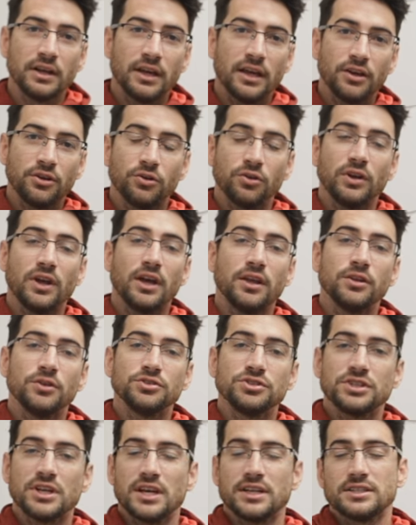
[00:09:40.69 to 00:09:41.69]
and create
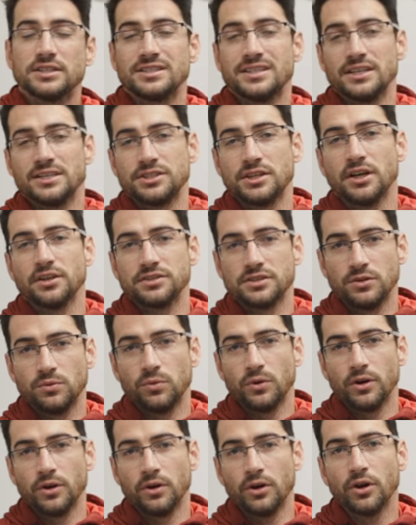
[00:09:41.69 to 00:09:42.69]
those chances that Chelsea
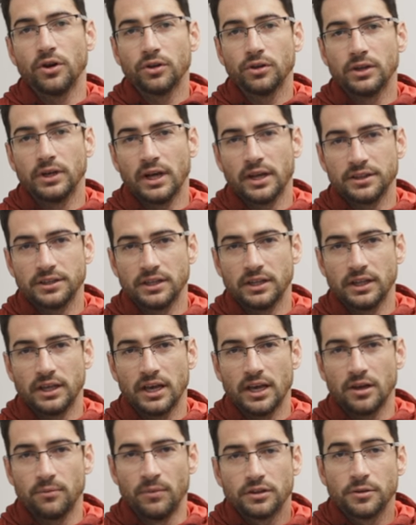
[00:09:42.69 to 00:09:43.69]
were early on in the
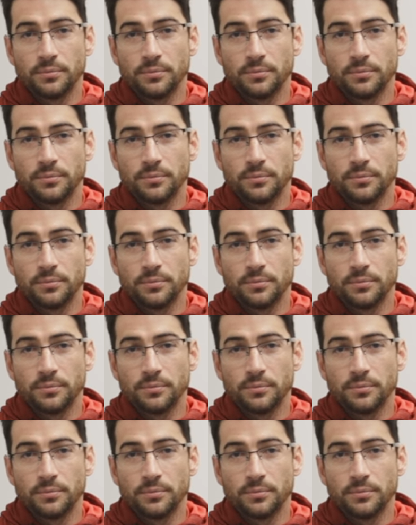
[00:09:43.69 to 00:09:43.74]
game.